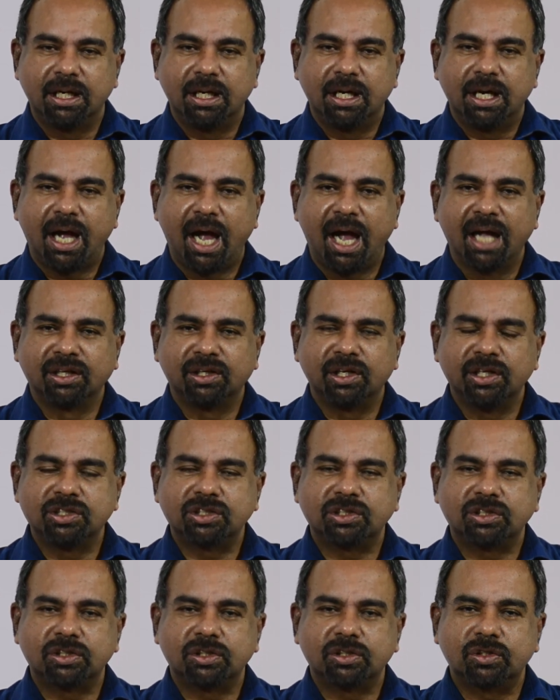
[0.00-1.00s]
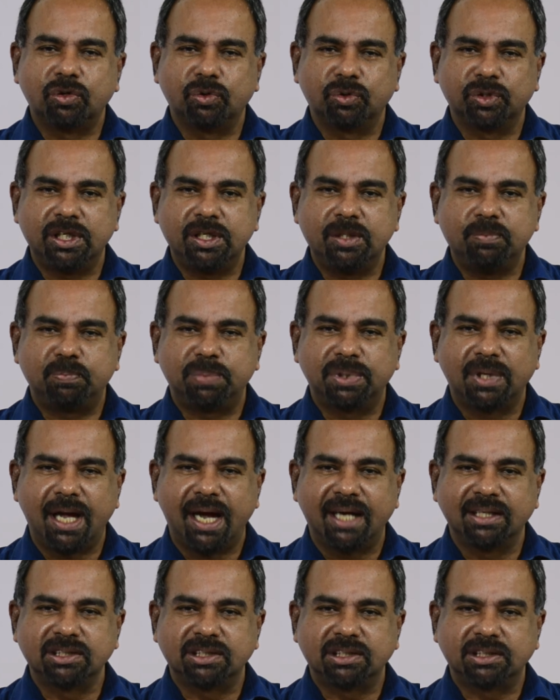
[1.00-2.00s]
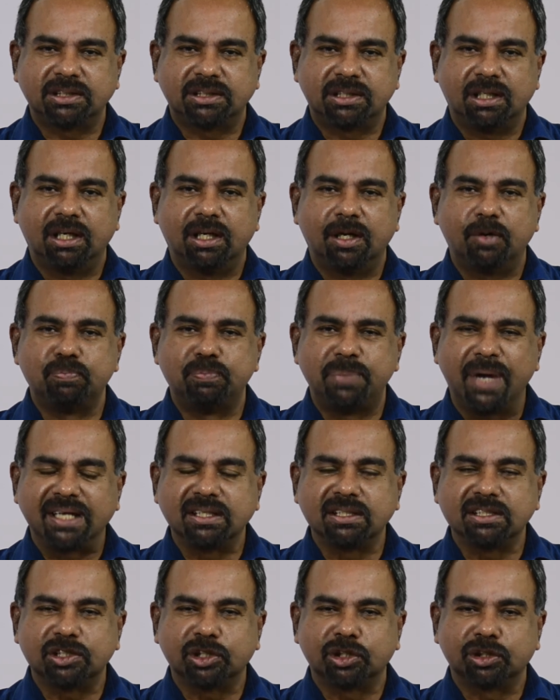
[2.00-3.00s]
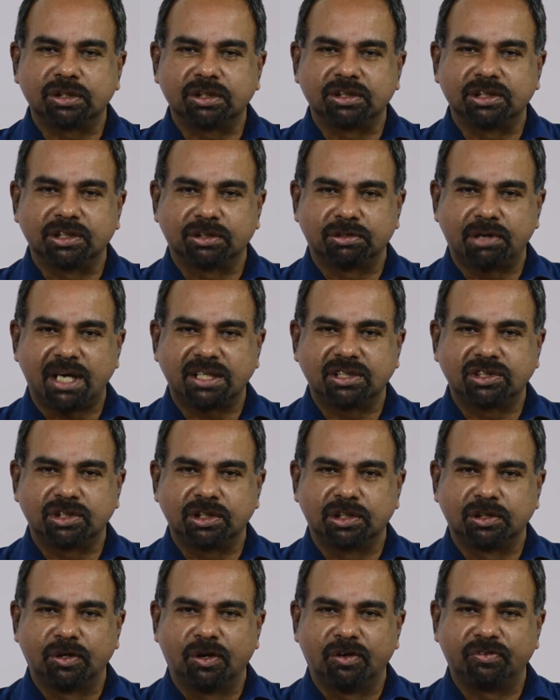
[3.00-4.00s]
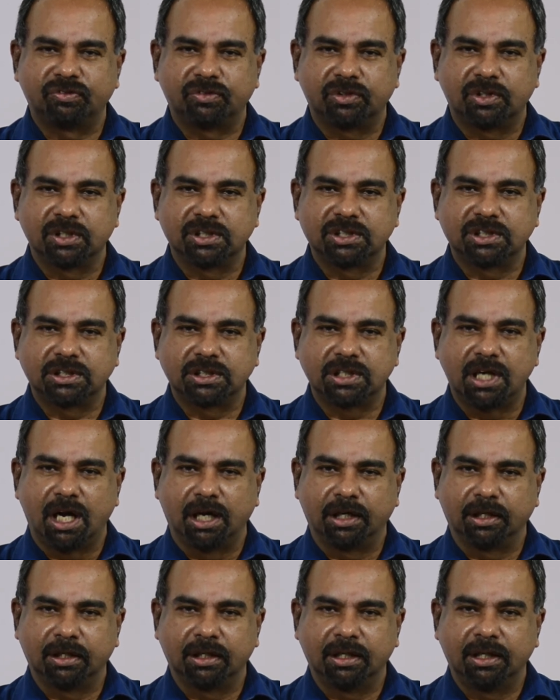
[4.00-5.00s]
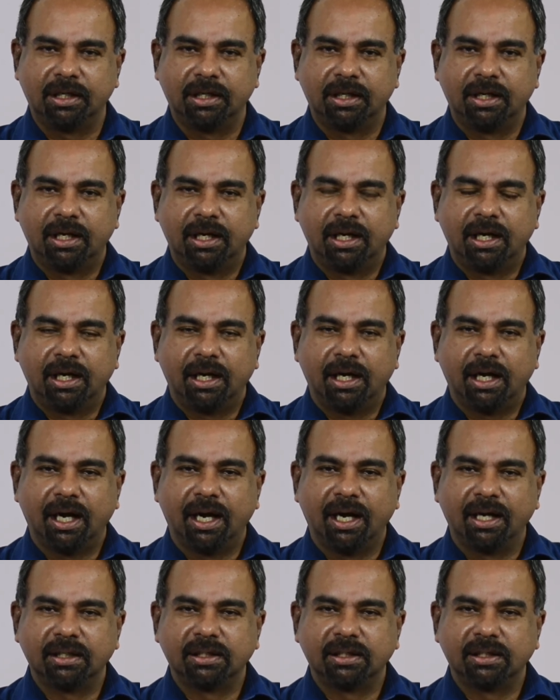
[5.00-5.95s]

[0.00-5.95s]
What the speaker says: and these thorny plants bent in the direction of the sun. And